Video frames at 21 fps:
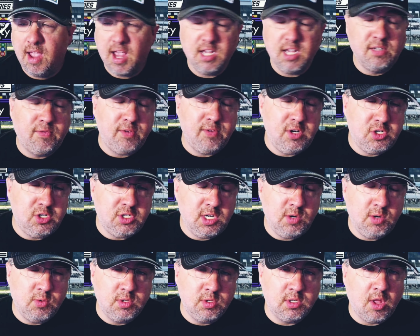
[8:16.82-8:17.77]

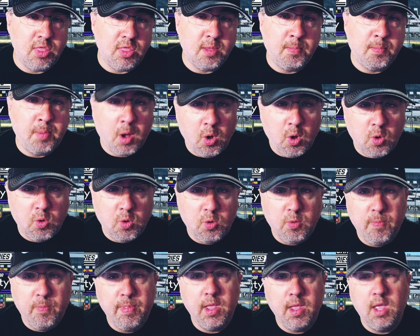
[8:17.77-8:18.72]
SVG was on the
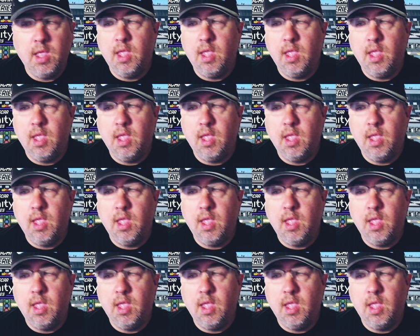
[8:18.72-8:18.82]
pole.